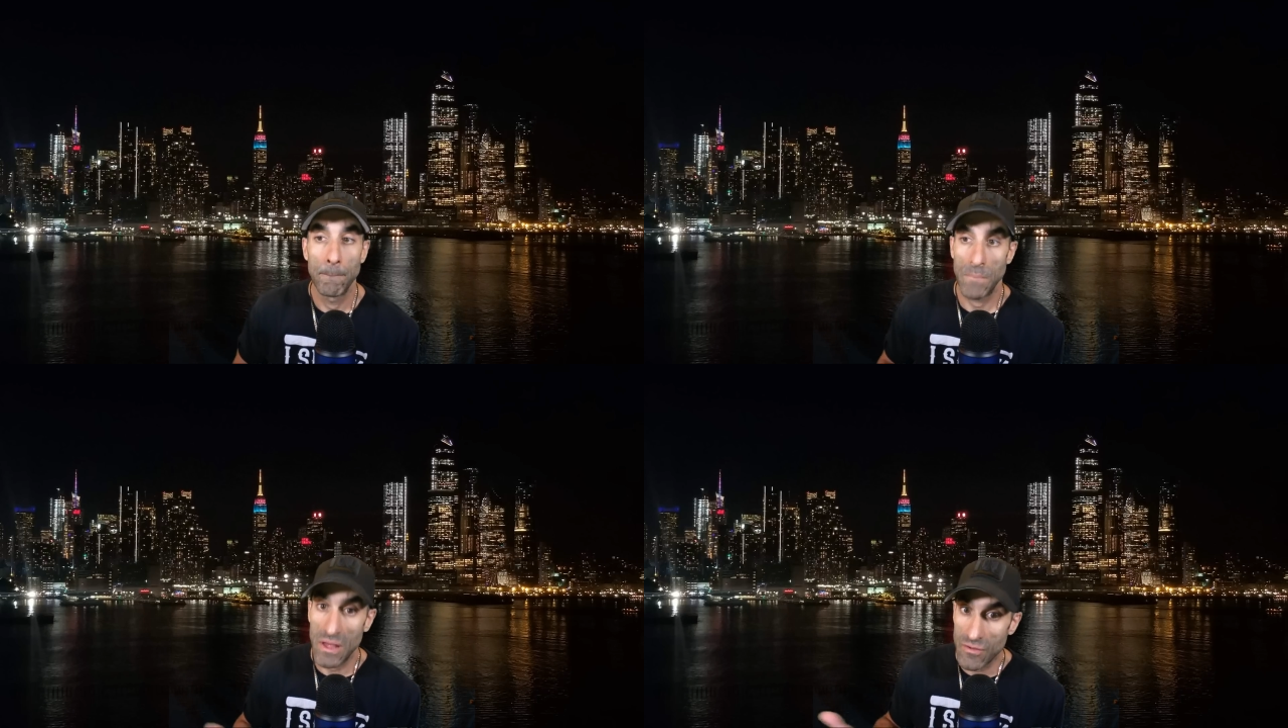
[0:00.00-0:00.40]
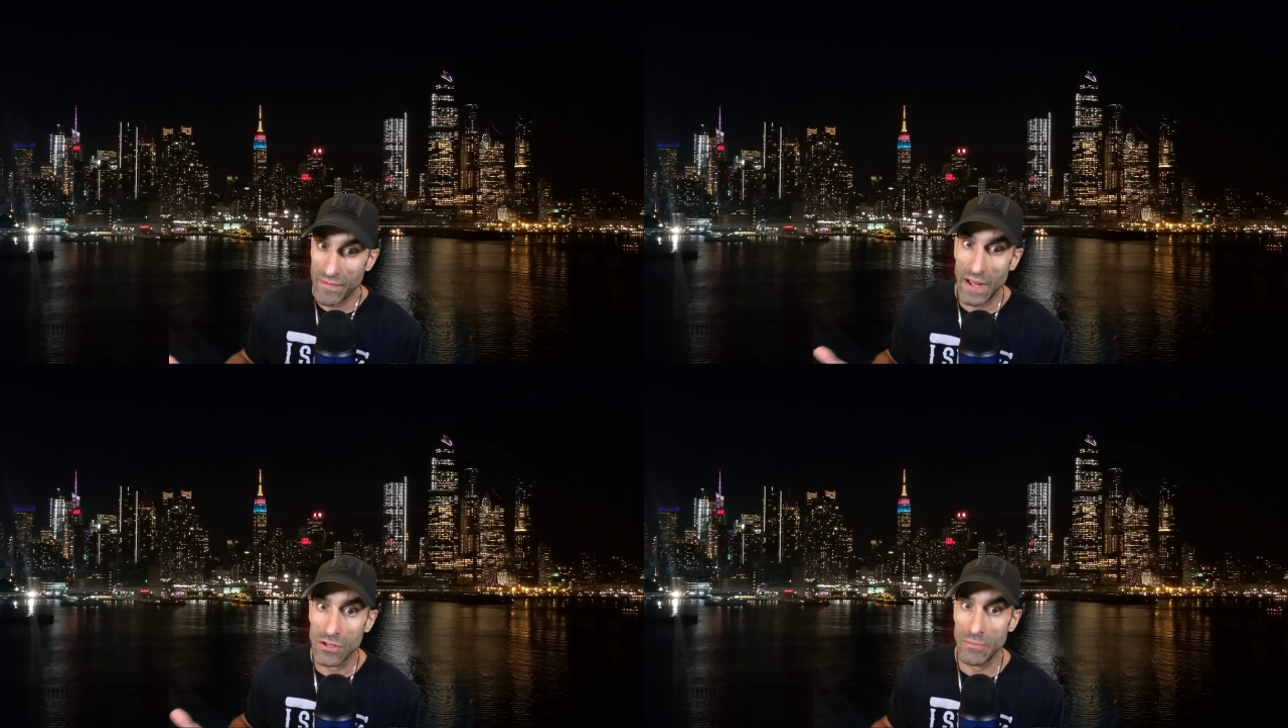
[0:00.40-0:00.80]
he's
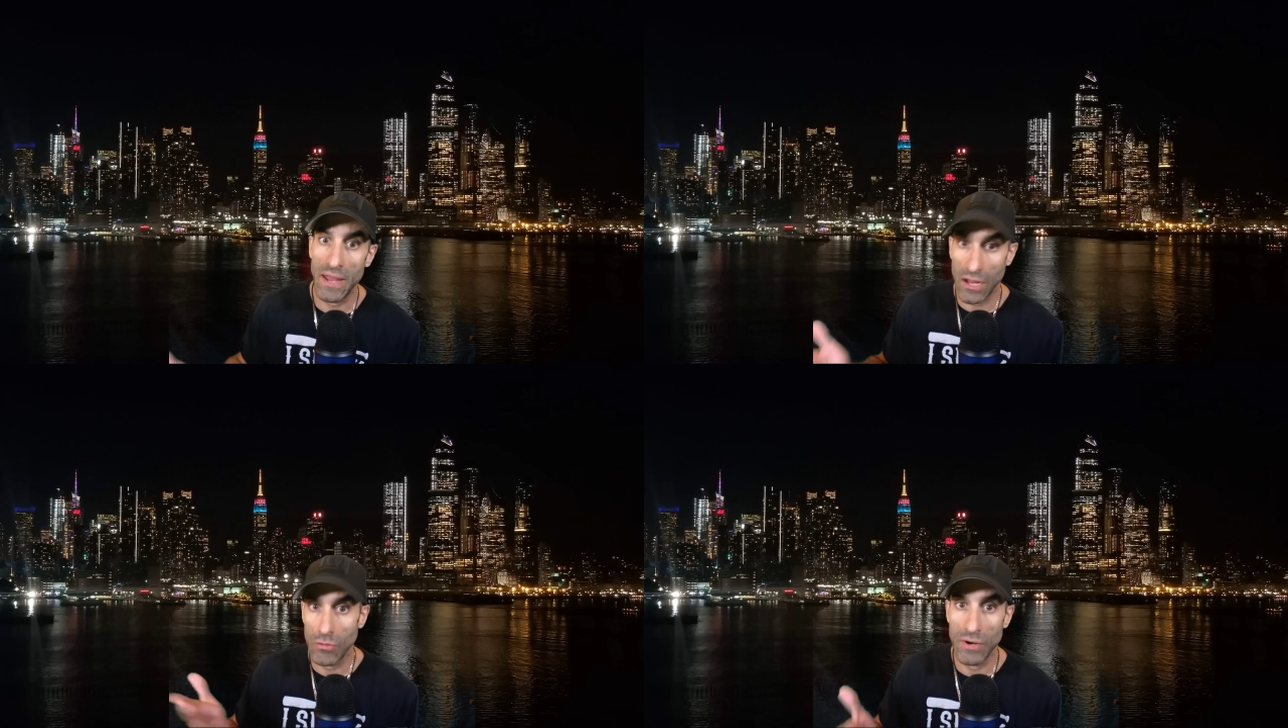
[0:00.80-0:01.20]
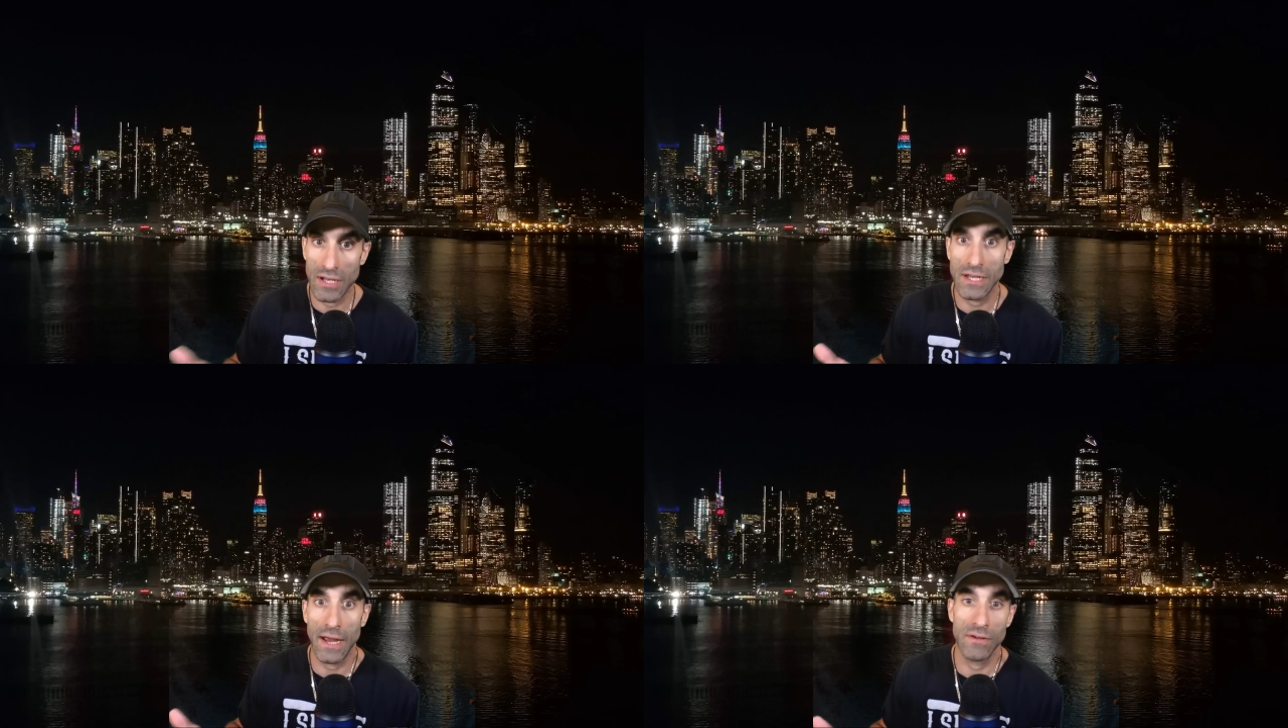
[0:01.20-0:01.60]
failed to make it through an
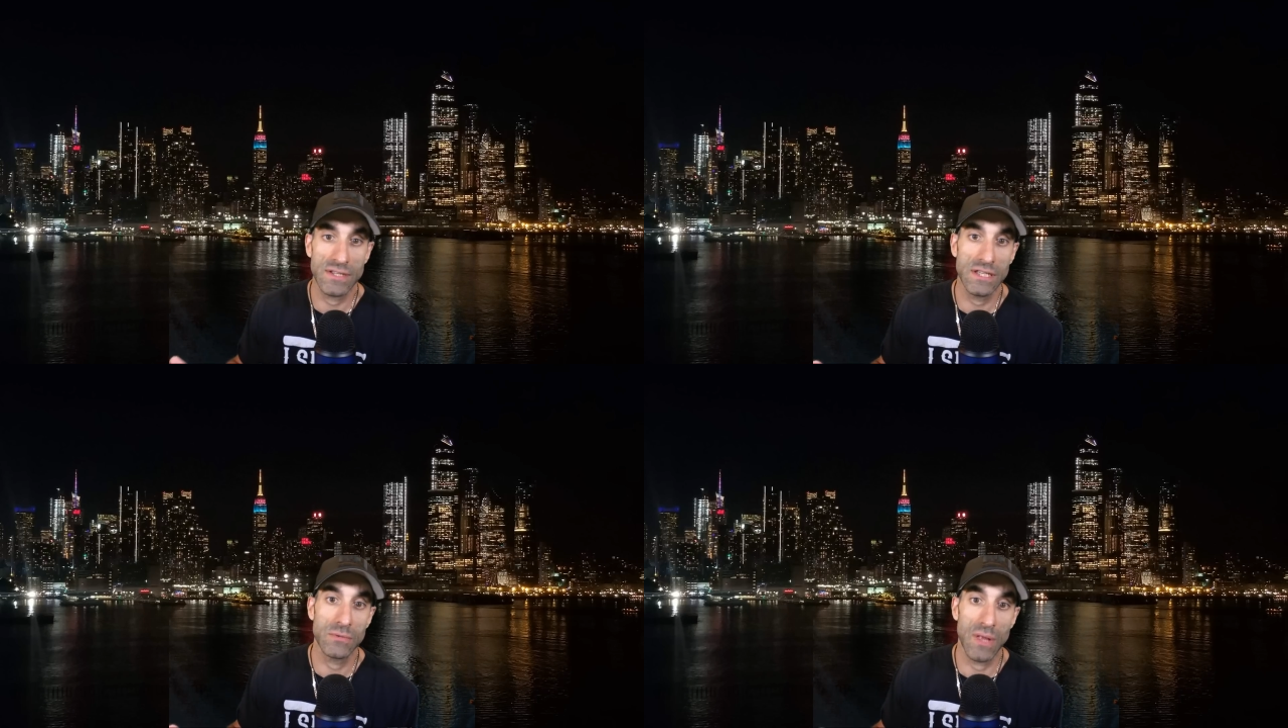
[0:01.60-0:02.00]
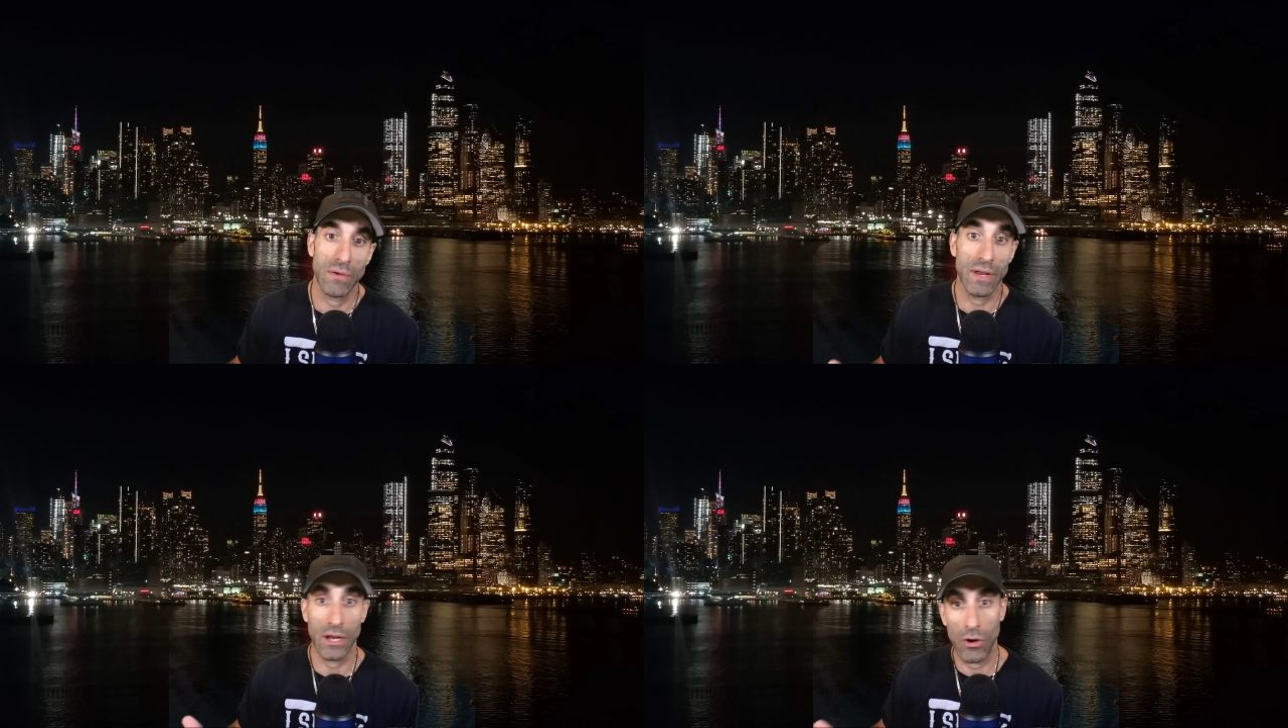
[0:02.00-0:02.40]
entire season
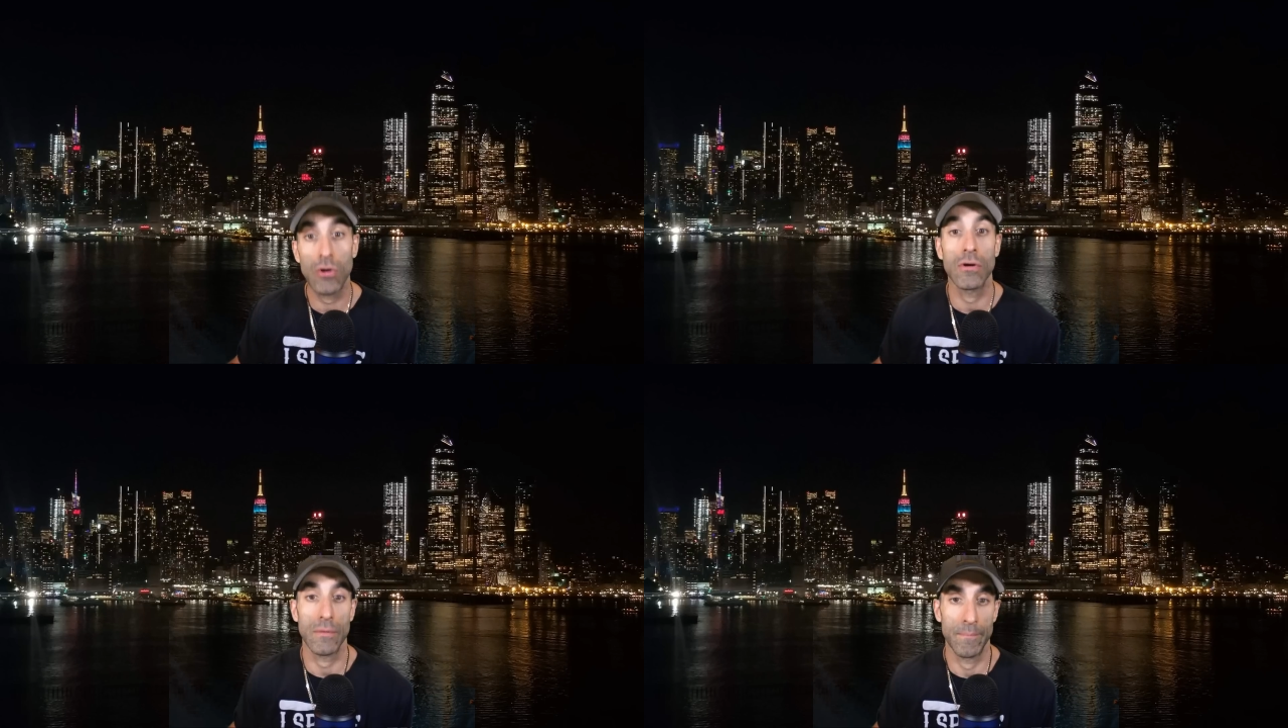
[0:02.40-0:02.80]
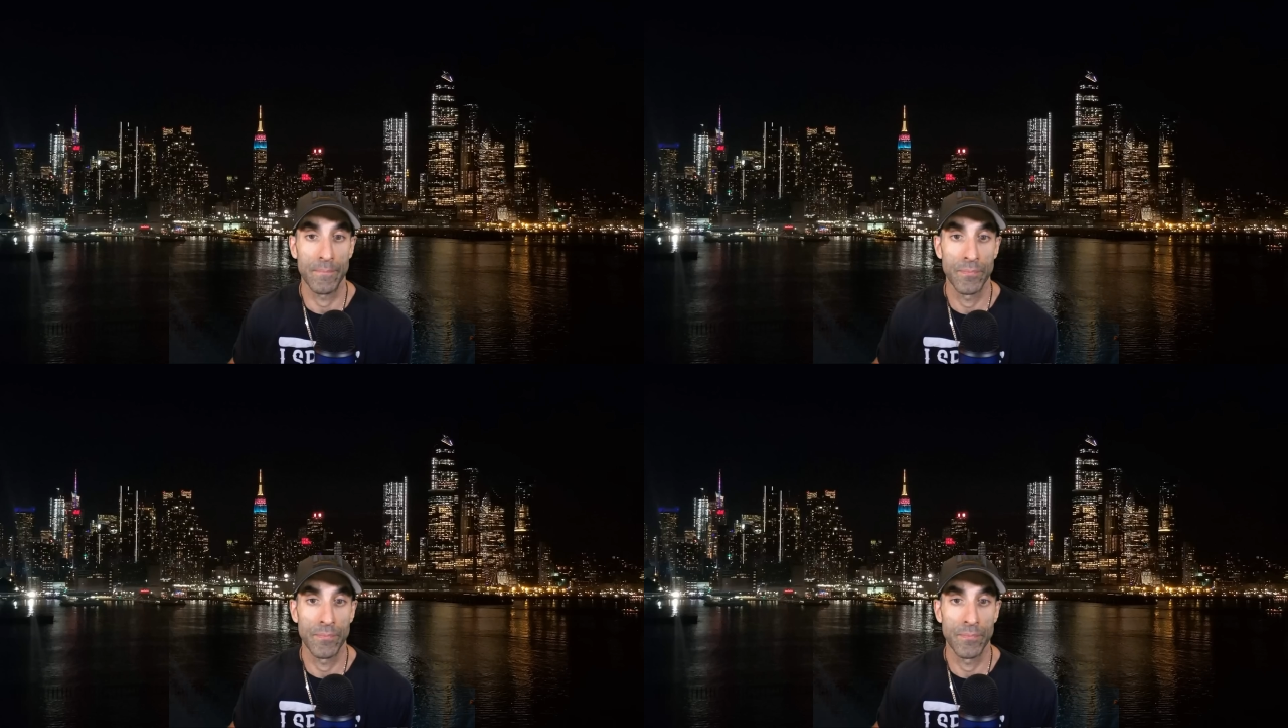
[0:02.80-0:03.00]
without getting hurt.